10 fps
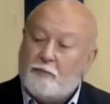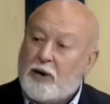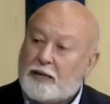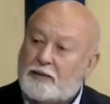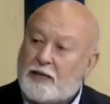
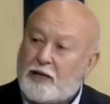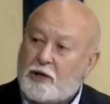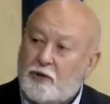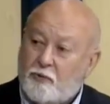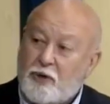But
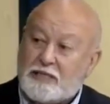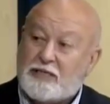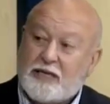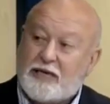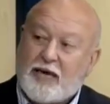you
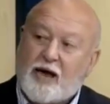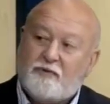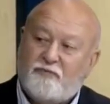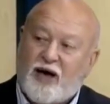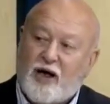recently
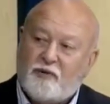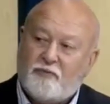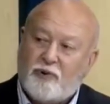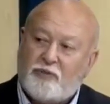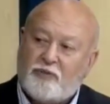got involved
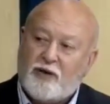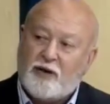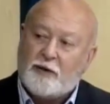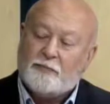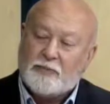with
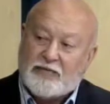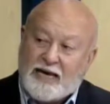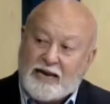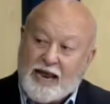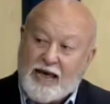
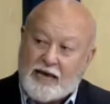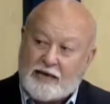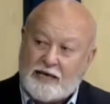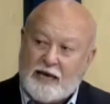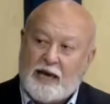
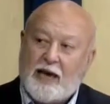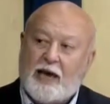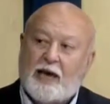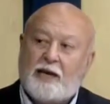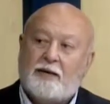DNA
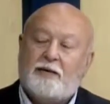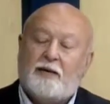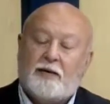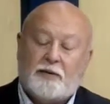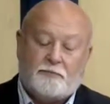
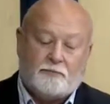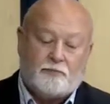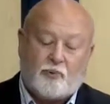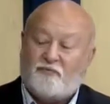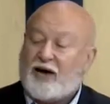and
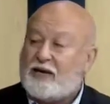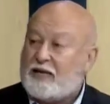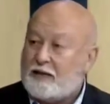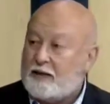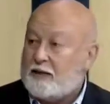
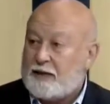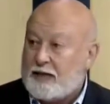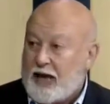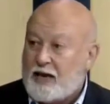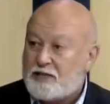providing
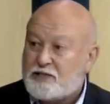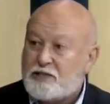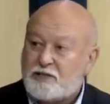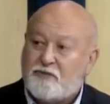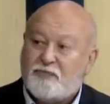
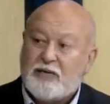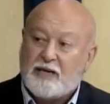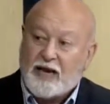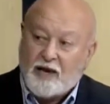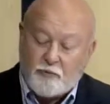analysis of
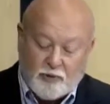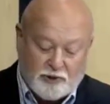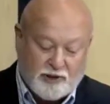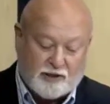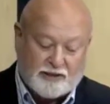DNA
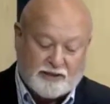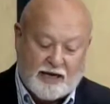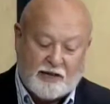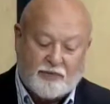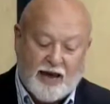results
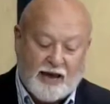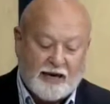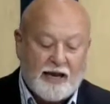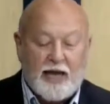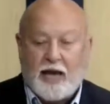and that.
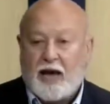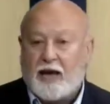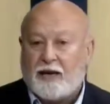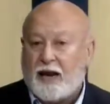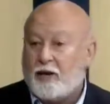
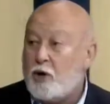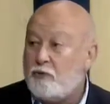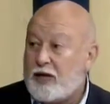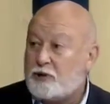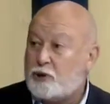And I
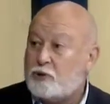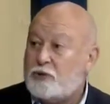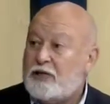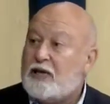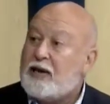know that your
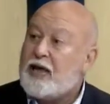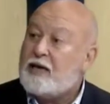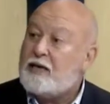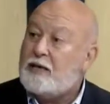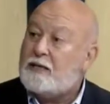
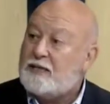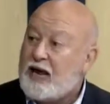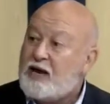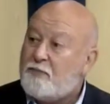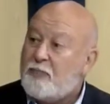DNA
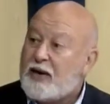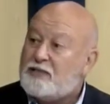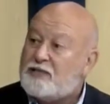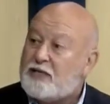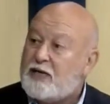
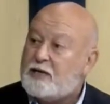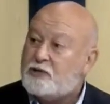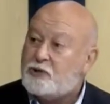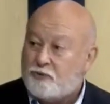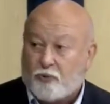database
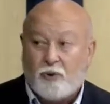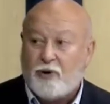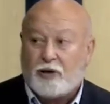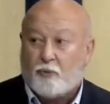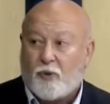is
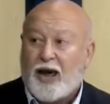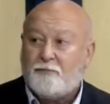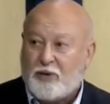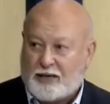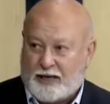growing
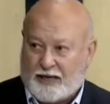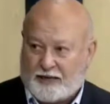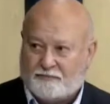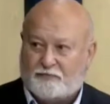rapidly.